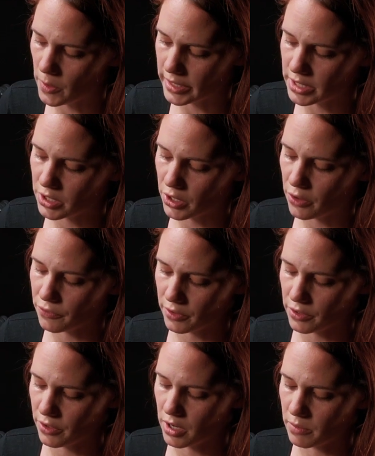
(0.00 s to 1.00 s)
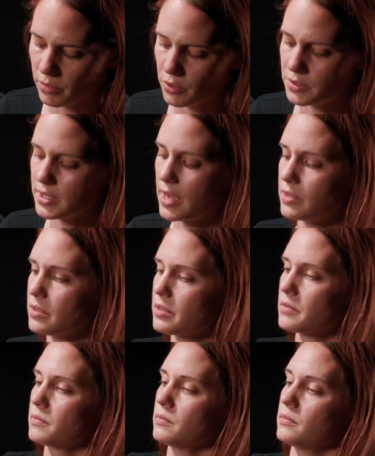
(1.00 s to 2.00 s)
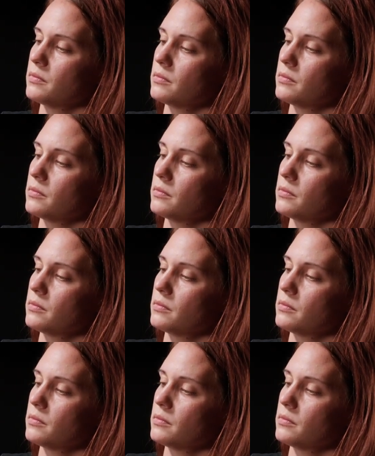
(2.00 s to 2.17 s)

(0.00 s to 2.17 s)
know I need to go further on both sides.